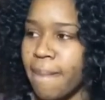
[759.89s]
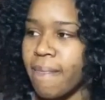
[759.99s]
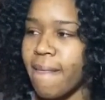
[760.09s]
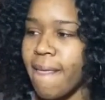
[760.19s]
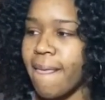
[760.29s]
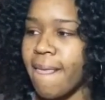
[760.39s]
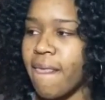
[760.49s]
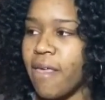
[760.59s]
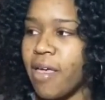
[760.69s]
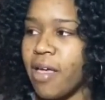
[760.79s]
Like,
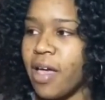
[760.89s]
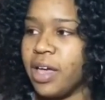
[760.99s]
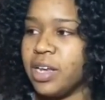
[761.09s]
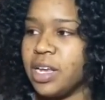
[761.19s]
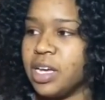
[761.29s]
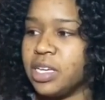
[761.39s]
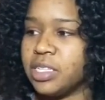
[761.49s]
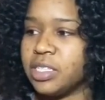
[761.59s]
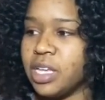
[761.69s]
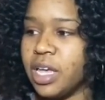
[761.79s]
I didn't
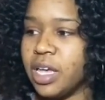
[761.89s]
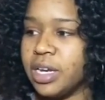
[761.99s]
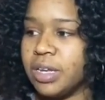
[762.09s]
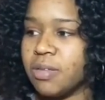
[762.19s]
understand